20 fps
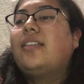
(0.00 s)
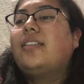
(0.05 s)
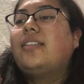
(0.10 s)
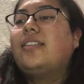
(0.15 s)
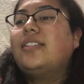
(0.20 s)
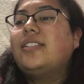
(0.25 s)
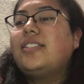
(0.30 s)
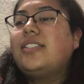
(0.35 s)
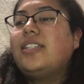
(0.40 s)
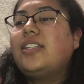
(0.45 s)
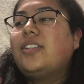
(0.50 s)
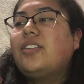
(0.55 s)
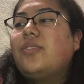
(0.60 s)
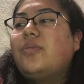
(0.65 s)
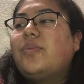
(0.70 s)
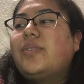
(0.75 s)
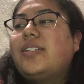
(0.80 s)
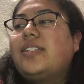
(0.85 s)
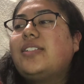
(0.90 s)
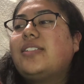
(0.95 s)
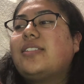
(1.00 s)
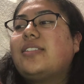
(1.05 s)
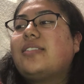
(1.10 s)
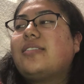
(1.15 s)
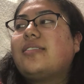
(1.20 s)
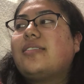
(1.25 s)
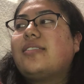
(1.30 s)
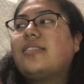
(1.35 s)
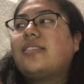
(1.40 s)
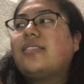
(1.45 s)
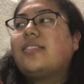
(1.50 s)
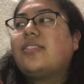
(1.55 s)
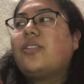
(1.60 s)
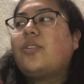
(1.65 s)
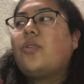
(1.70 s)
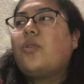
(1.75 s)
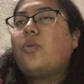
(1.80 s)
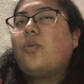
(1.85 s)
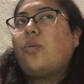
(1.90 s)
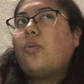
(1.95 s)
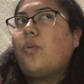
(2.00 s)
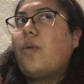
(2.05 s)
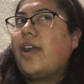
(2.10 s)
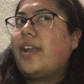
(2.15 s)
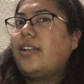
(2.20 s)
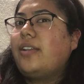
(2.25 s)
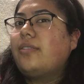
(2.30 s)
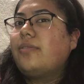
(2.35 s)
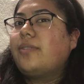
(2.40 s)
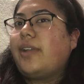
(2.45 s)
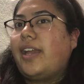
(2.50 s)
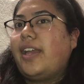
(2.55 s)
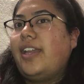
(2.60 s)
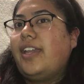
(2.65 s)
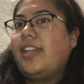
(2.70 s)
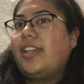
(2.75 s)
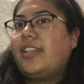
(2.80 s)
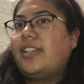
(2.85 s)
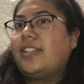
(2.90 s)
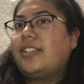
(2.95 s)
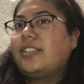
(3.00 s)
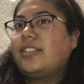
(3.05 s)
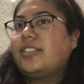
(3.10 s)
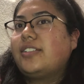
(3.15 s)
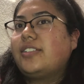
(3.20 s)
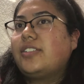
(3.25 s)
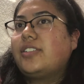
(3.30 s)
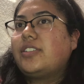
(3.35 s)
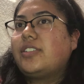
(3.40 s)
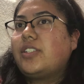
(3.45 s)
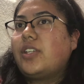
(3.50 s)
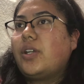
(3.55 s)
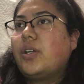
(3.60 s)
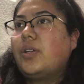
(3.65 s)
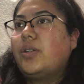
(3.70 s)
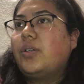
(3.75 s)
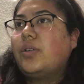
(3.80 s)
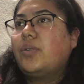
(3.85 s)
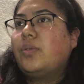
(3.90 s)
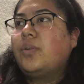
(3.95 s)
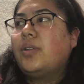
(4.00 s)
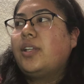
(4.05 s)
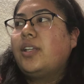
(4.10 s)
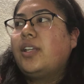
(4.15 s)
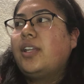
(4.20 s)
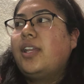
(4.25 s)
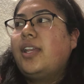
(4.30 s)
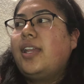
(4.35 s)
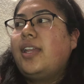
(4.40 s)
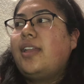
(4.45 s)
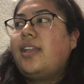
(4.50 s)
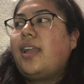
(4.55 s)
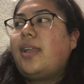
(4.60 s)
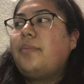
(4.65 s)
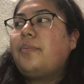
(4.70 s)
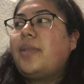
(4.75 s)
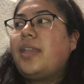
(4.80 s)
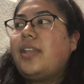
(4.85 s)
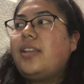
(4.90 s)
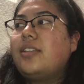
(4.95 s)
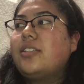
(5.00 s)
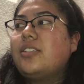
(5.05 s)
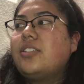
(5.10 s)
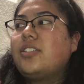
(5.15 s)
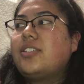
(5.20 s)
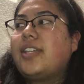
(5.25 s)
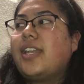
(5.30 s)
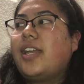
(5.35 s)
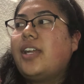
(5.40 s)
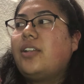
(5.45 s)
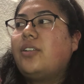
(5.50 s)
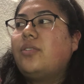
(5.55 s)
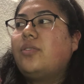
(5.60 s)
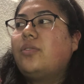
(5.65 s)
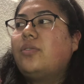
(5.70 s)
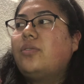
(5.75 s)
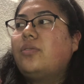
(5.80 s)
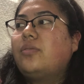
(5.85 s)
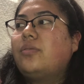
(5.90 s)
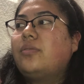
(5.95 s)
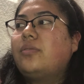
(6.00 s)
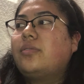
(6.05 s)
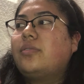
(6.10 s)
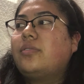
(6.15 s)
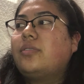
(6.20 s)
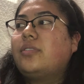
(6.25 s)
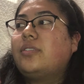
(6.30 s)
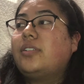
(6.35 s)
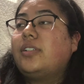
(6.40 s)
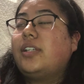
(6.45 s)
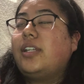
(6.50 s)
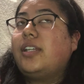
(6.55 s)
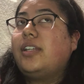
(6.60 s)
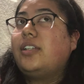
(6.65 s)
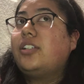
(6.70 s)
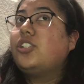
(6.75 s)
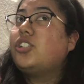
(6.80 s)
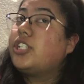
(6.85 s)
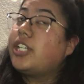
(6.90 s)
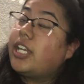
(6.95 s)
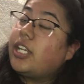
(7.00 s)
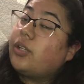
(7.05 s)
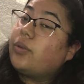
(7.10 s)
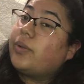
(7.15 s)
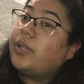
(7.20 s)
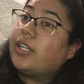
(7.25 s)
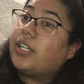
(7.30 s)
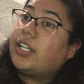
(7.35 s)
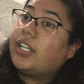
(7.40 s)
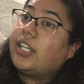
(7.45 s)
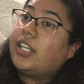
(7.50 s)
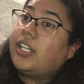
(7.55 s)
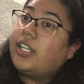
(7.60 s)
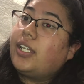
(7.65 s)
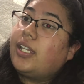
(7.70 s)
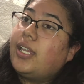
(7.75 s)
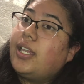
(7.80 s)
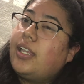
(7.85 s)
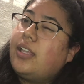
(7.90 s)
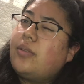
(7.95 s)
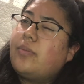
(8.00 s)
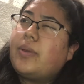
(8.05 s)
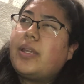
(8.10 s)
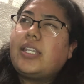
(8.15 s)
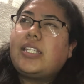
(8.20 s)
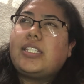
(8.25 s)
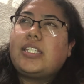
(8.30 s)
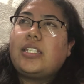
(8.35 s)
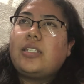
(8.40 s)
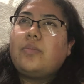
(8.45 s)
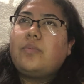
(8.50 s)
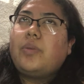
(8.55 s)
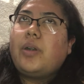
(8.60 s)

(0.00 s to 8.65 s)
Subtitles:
This year was quite a ride. So I made this channel in January, but I didn't